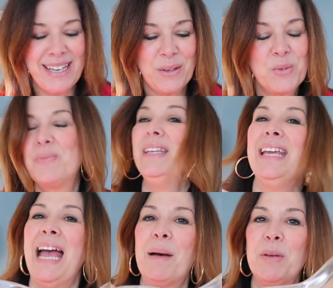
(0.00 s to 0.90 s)
I was really
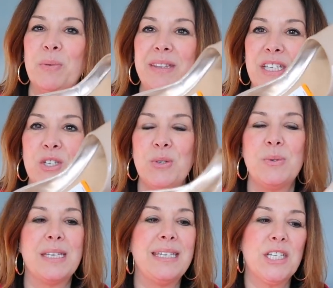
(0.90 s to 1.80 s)
happy with these
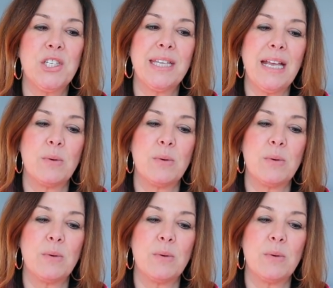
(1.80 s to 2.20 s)
shoes. Initially,